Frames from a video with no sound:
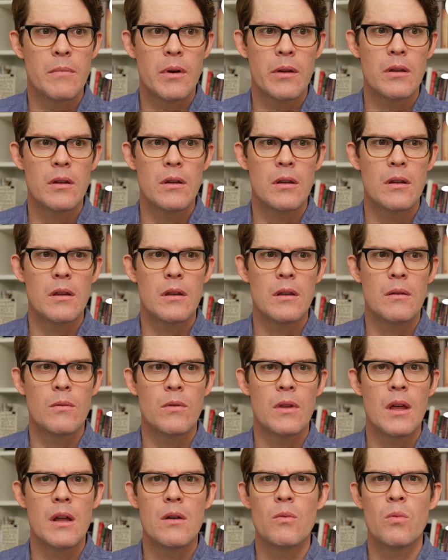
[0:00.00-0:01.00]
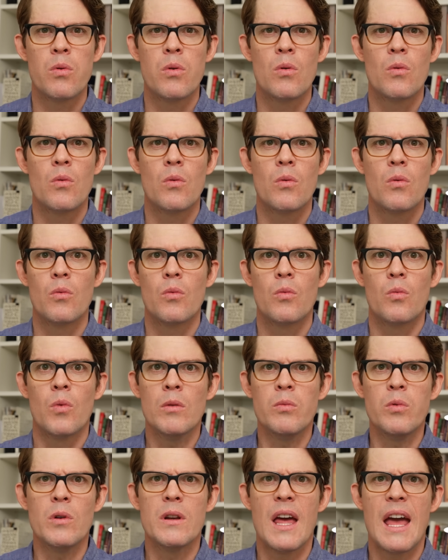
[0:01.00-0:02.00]
But then,
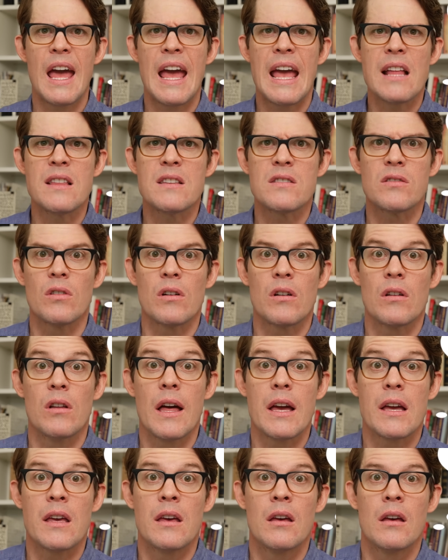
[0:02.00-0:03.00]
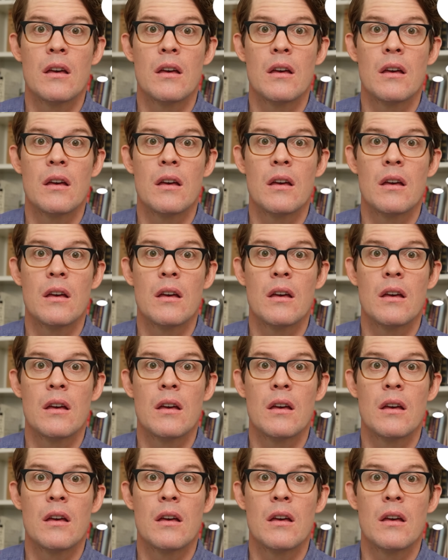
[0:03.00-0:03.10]
what would ants look like?